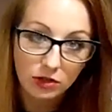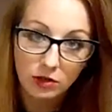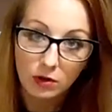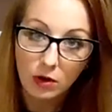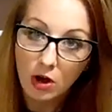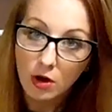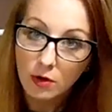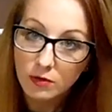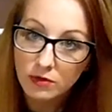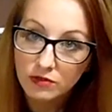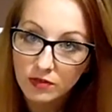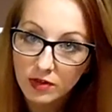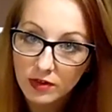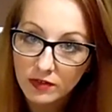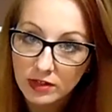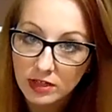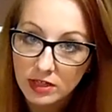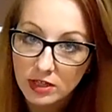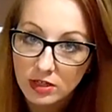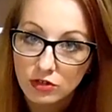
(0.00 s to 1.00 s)
So I was
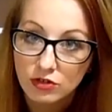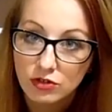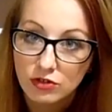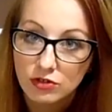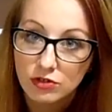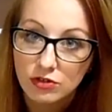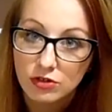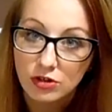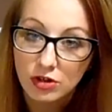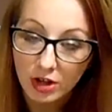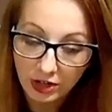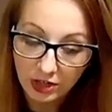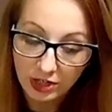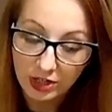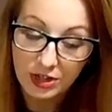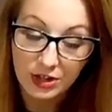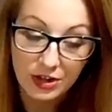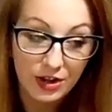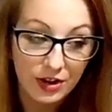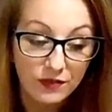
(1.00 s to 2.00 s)
very
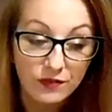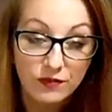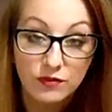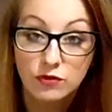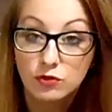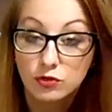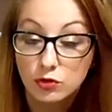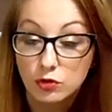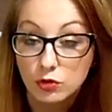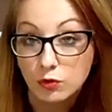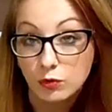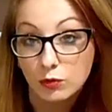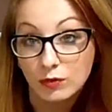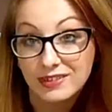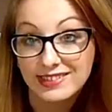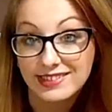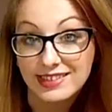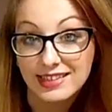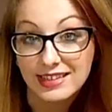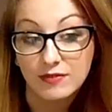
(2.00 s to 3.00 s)
lucky enough to
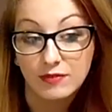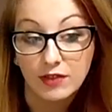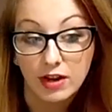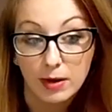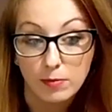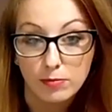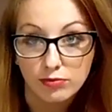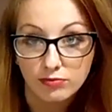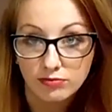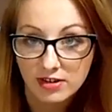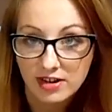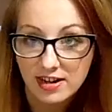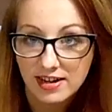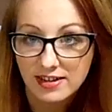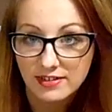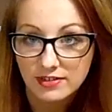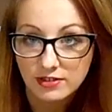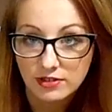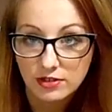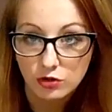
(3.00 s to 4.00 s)
receive a
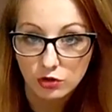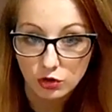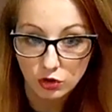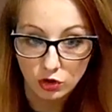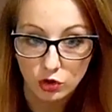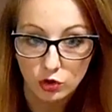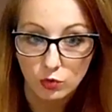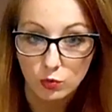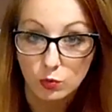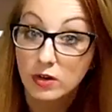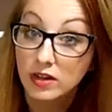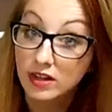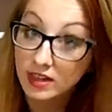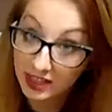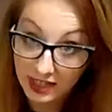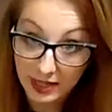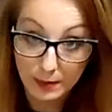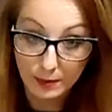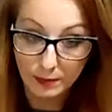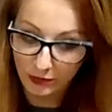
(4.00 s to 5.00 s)
brand new
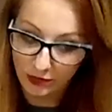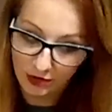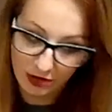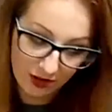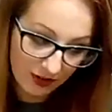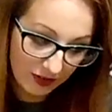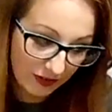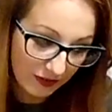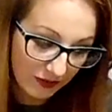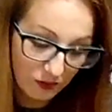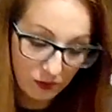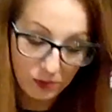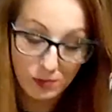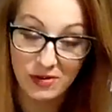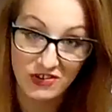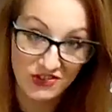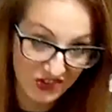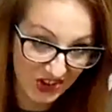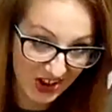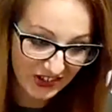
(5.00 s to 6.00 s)
camera
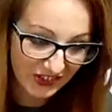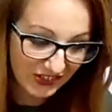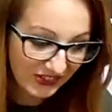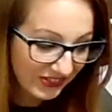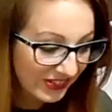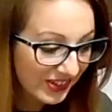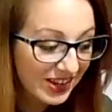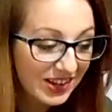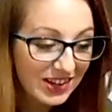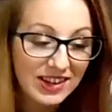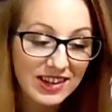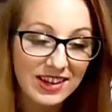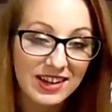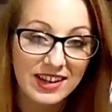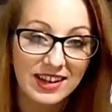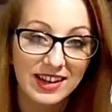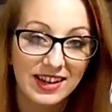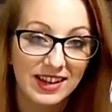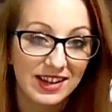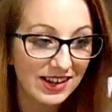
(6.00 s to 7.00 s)
for my channel.
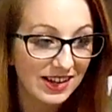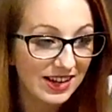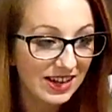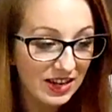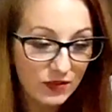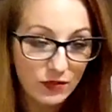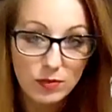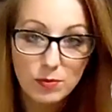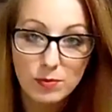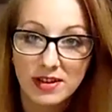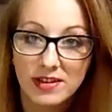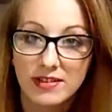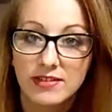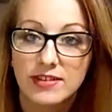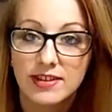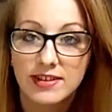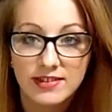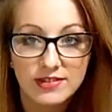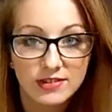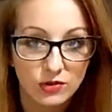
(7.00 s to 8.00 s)
Even
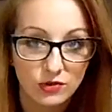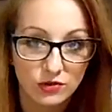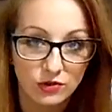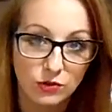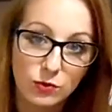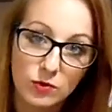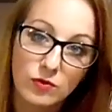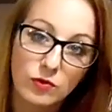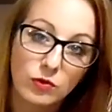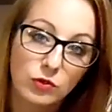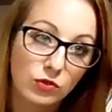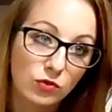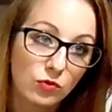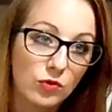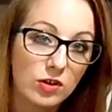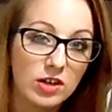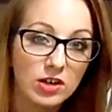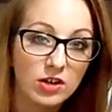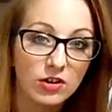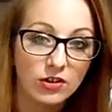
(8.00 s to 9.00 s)
better, it's got a swivel
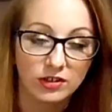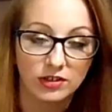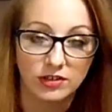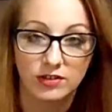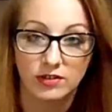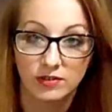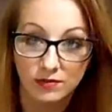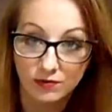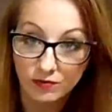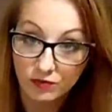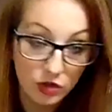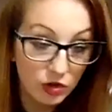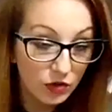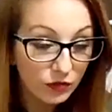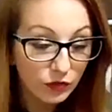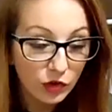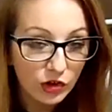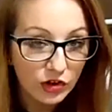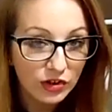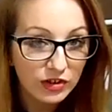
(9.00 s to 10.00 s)
screen, I can
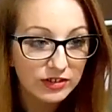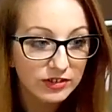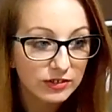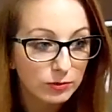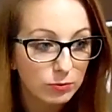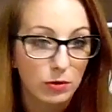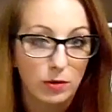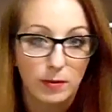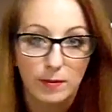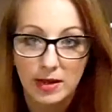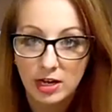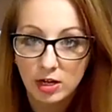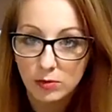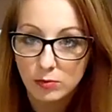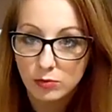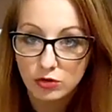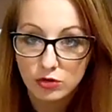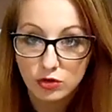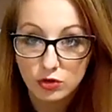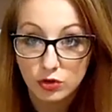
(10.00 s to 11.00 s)
viewfind my
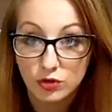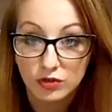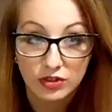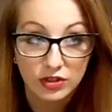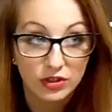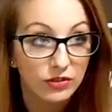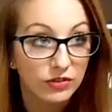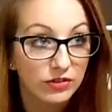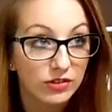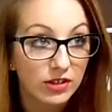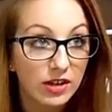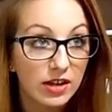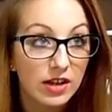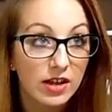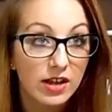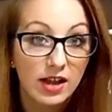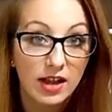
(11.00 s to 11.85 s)
makeup tutorials,